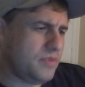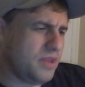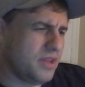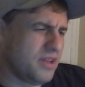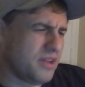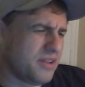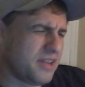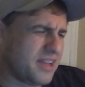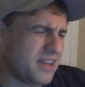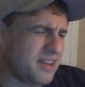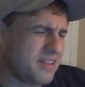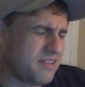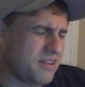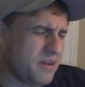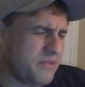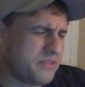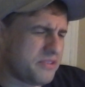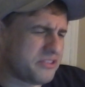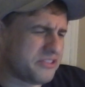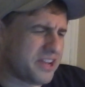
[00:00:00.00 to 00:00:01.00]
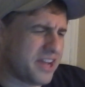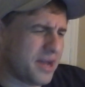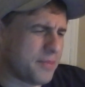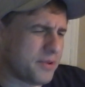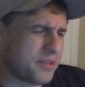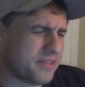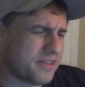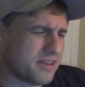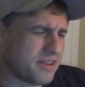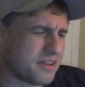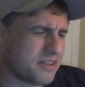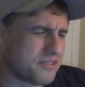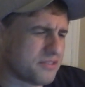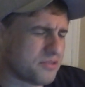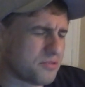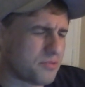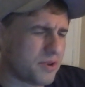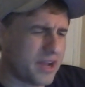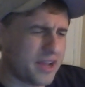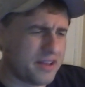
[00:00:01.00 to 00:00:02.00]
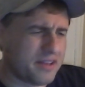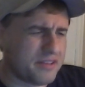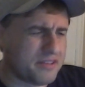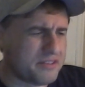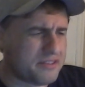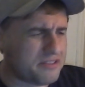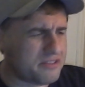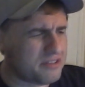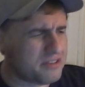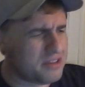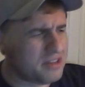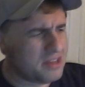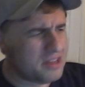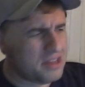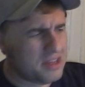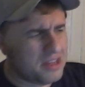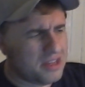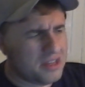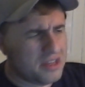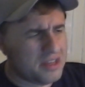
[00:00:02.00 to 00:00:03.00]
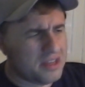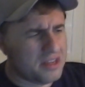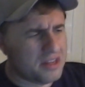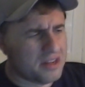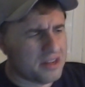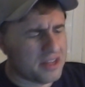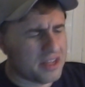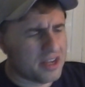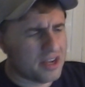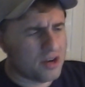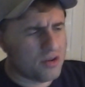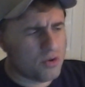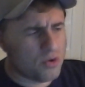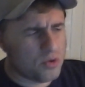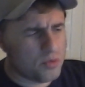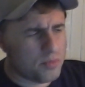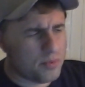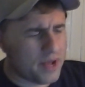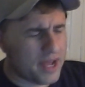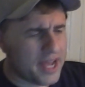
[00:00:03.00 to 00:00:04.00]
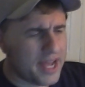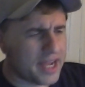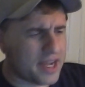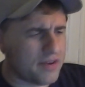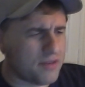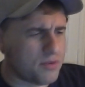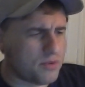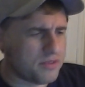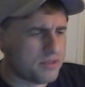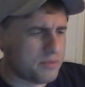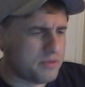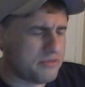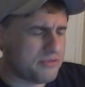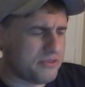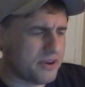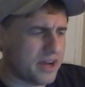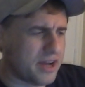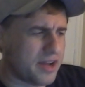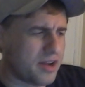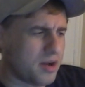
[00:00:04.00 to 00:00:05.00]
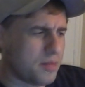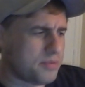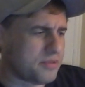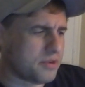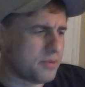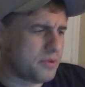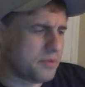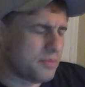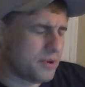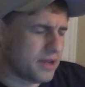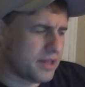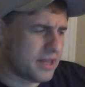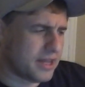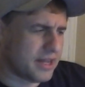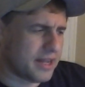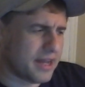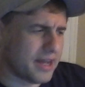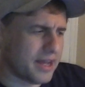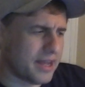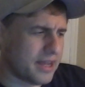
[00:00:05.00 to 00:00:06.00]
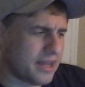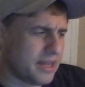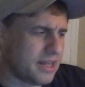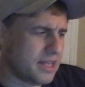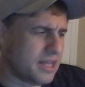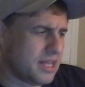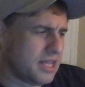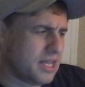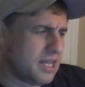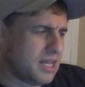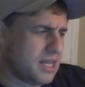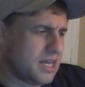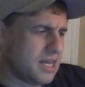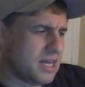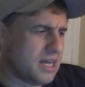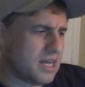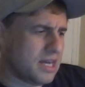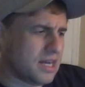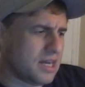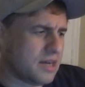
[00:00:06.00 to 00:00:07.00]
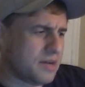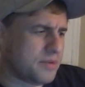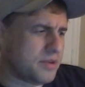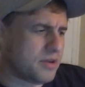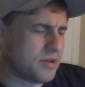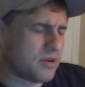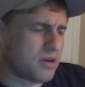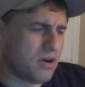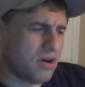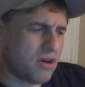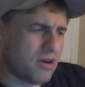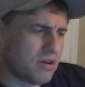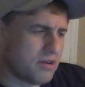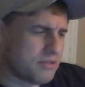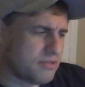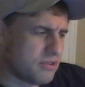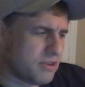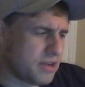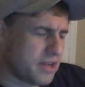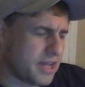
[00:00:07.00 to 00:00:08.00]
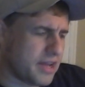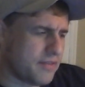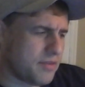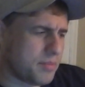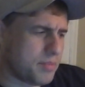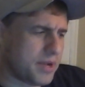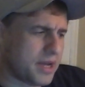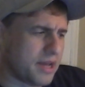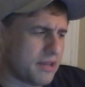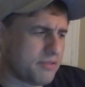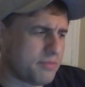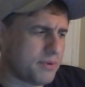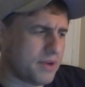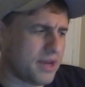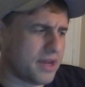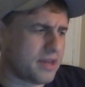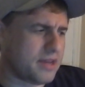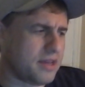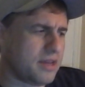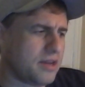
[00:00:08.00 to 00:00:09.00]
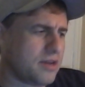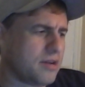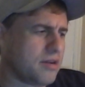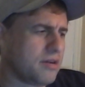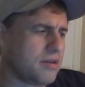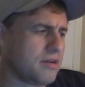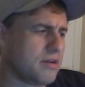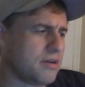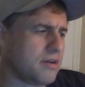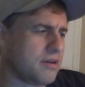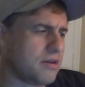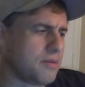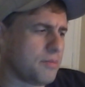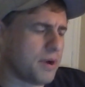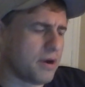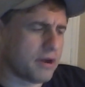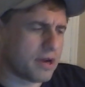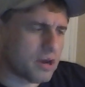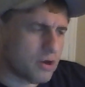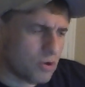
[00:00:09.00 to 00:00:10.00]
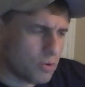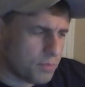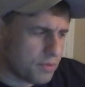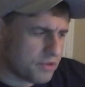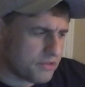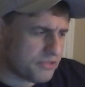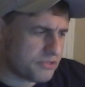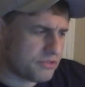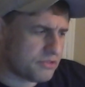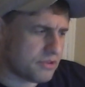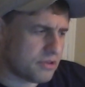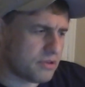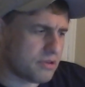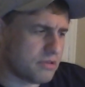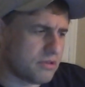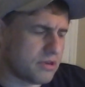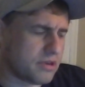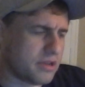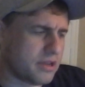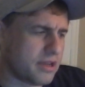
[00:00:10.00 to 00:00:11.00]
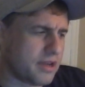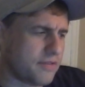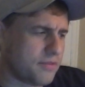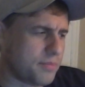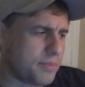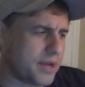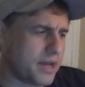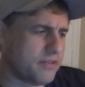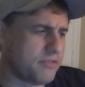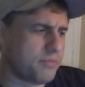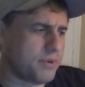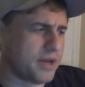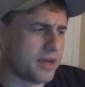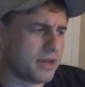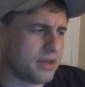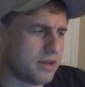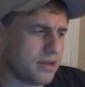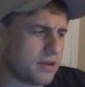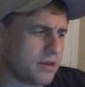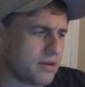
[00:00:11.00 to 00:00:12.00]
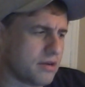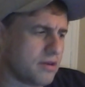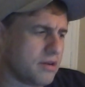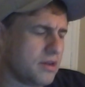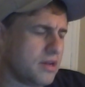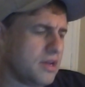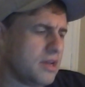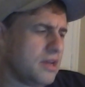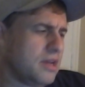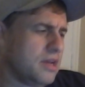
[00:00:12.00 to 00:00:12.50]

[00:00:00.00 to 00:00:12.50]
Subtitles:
you know, they get a tough assignment there because the Raiders, you know, they got Gruden back. Everyone's going to be fired up. It's going to be Monday night. You know, Carr's looking to have a bounce back year. Amari Cooper's looking to have a bounce back year.